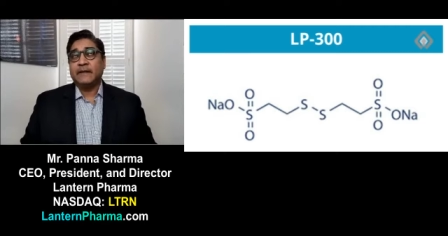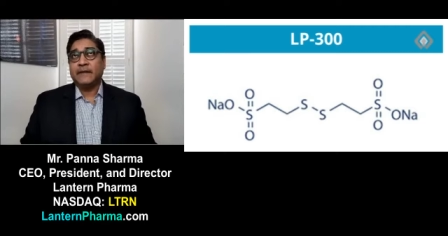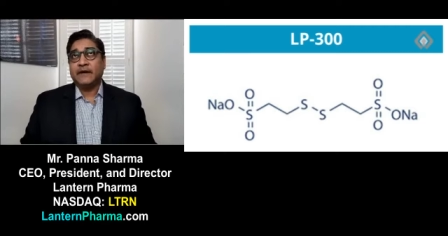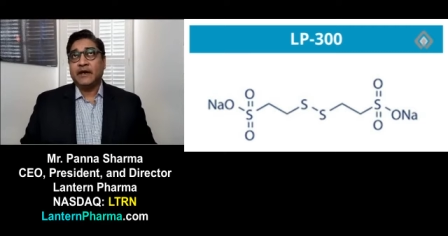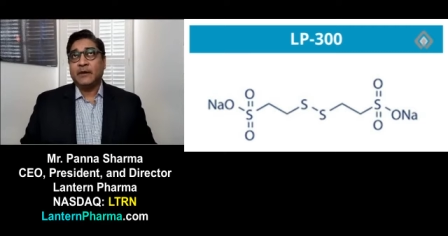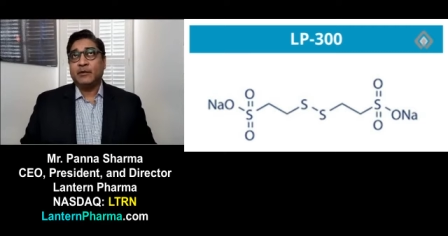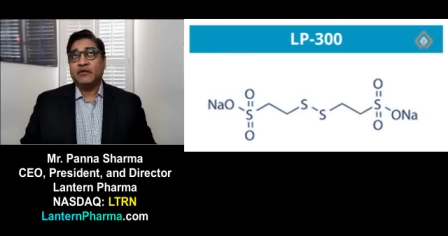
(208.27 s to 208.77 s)

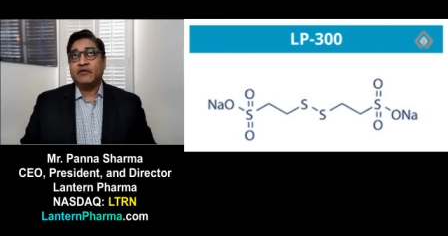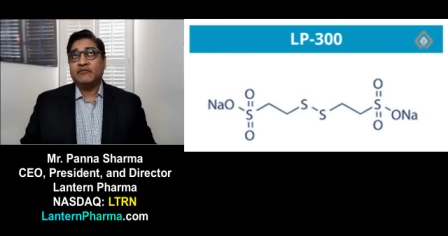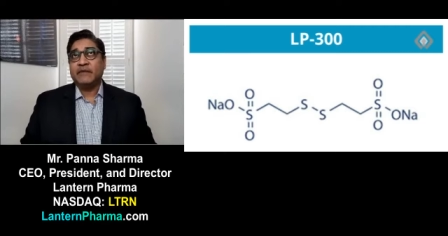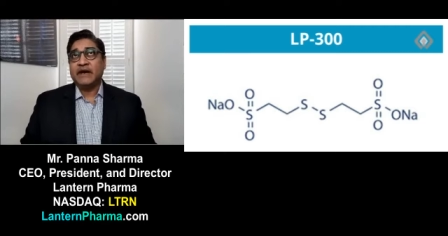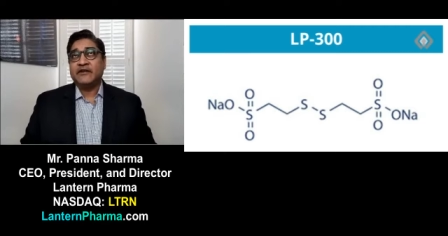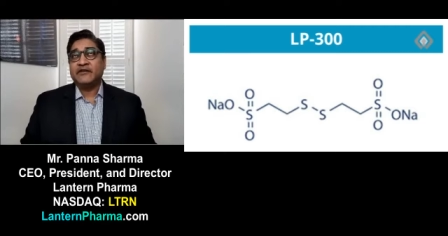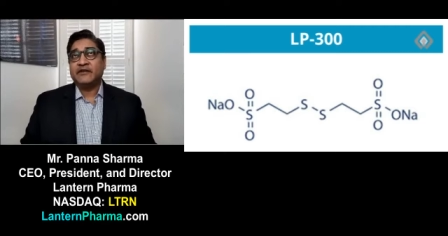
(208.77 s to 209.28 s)
the number of
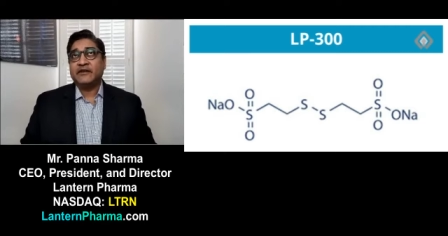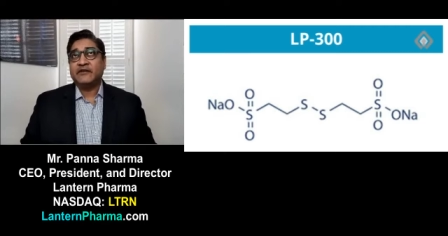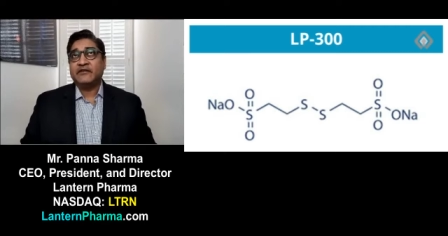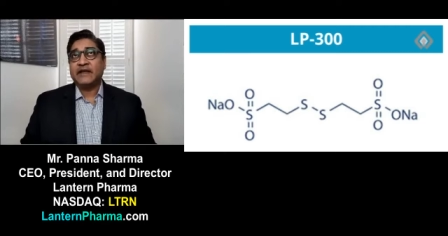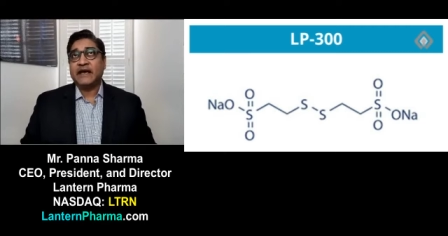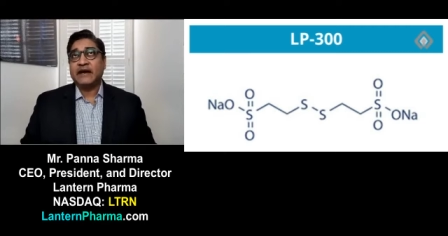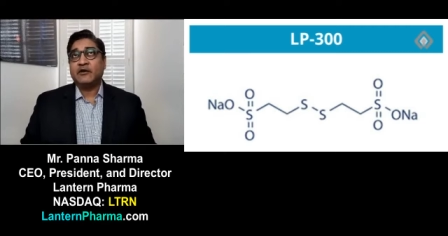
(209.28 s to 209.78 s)

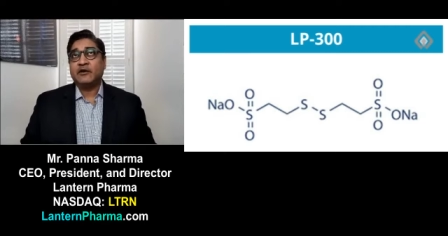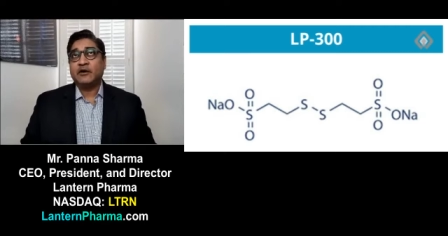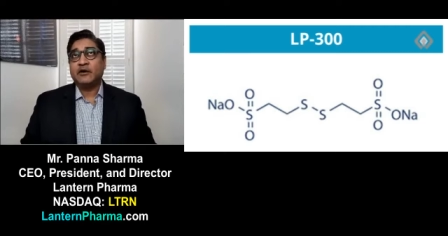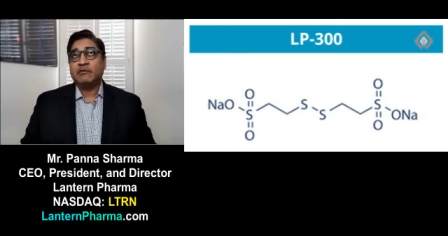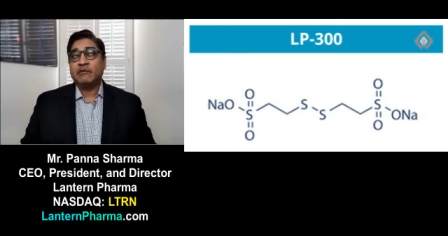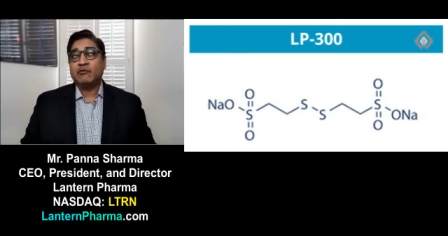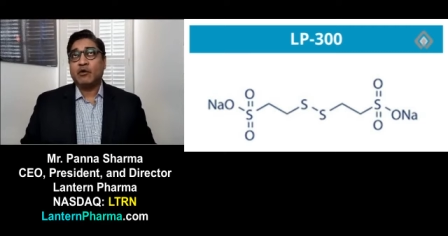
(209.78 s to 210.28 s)
medicines that are going
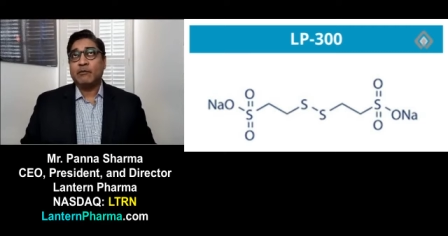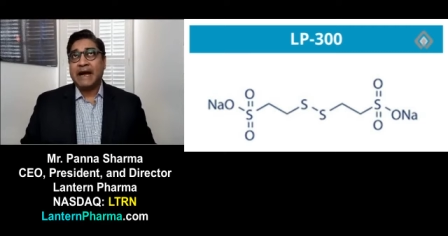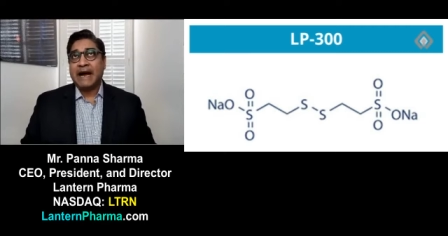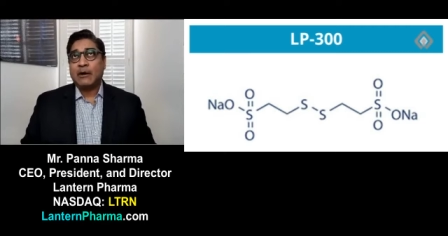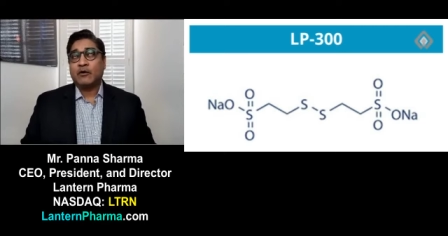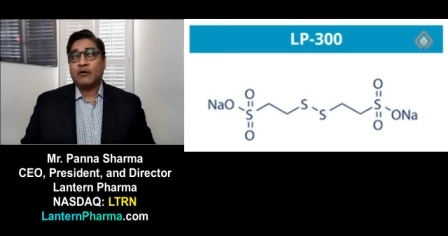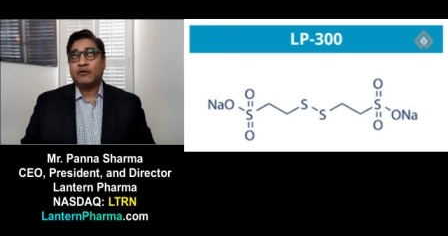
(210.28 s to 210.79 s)
to be more
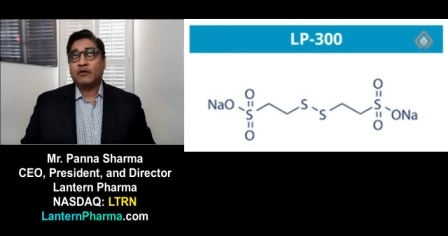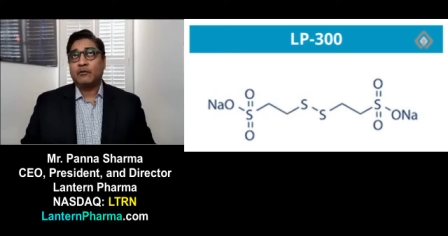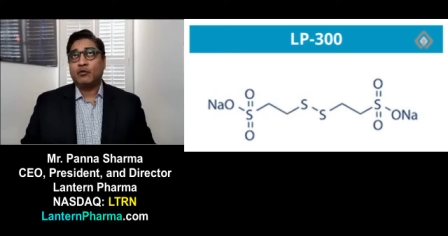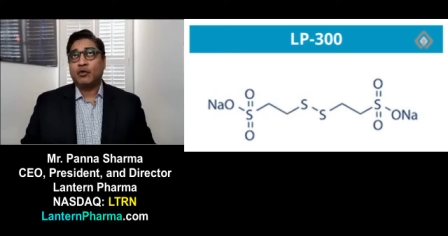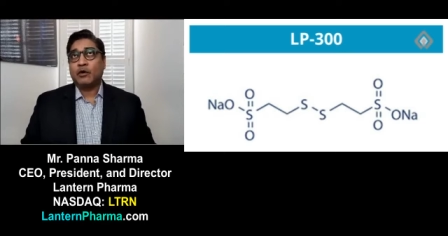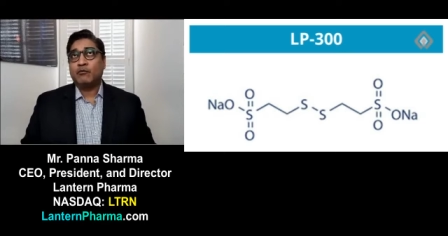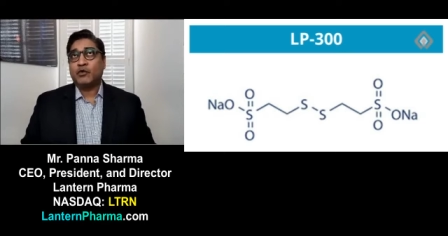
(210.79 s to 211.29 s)
powerful and
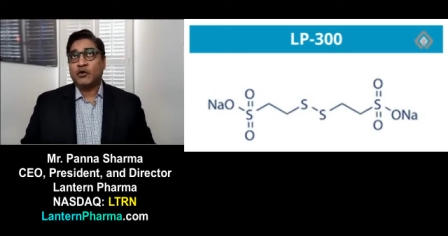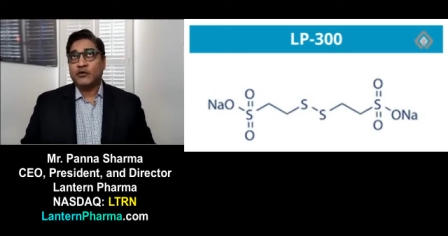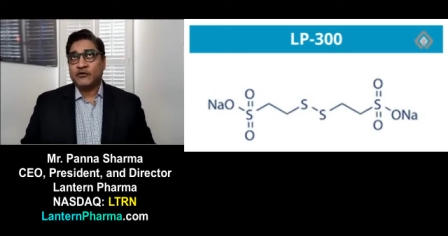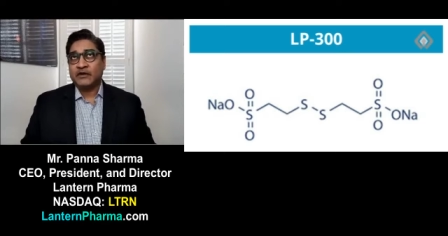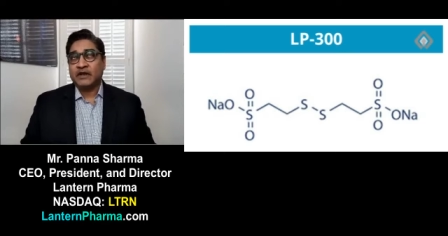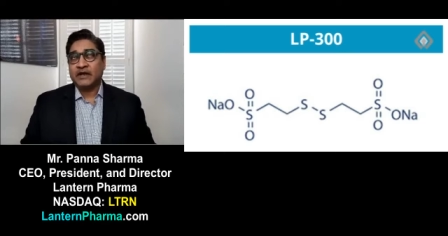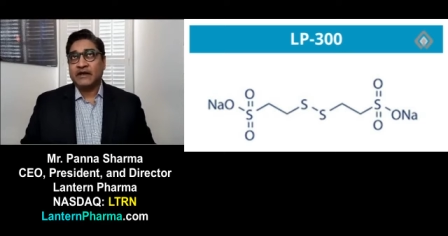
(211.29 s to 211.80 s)
more
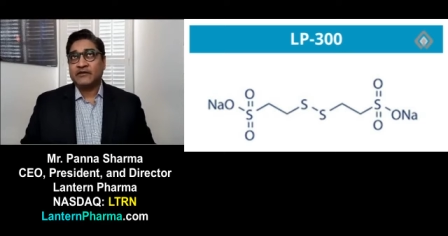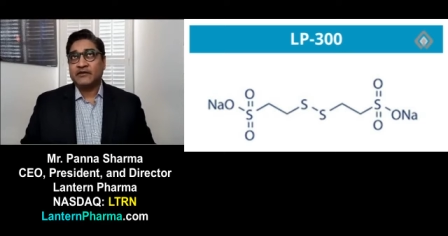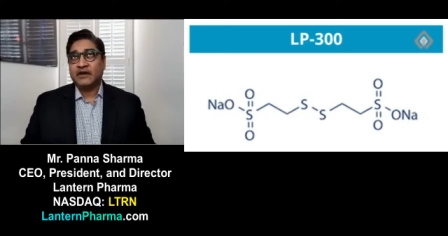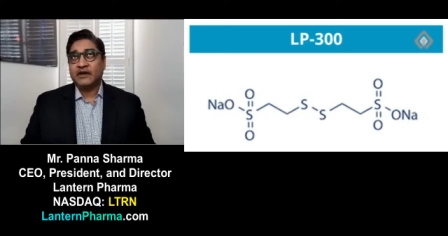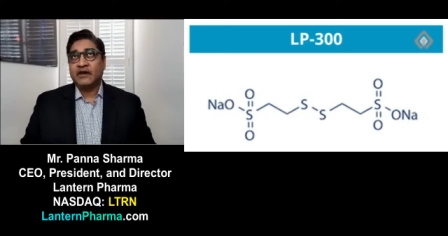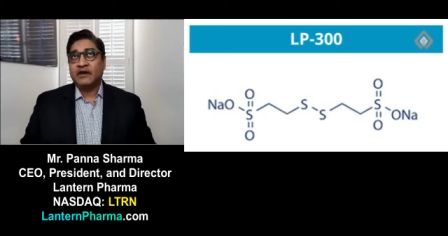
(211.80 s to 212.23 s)
personalized